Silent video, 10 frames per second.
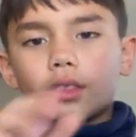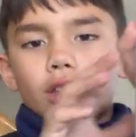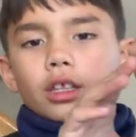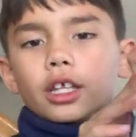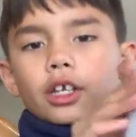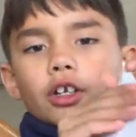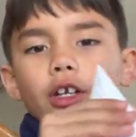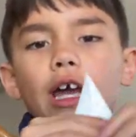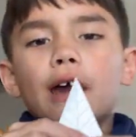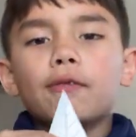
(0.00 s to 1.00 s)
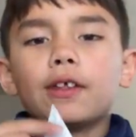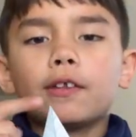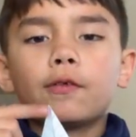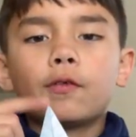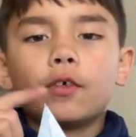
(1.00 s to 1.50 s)
Then you're gonna have this,
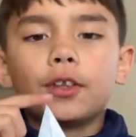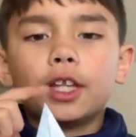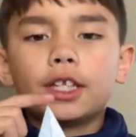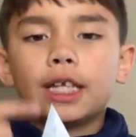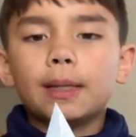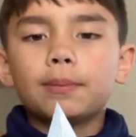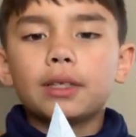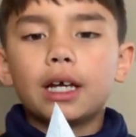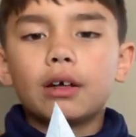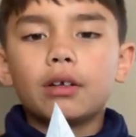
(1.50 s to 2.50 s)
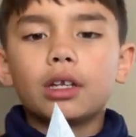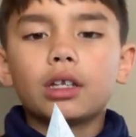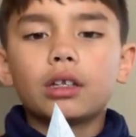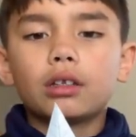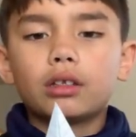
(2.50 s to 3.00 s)
fold the tip down
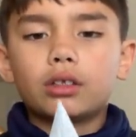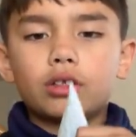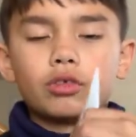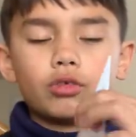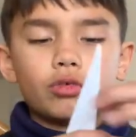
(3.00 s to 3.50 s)
to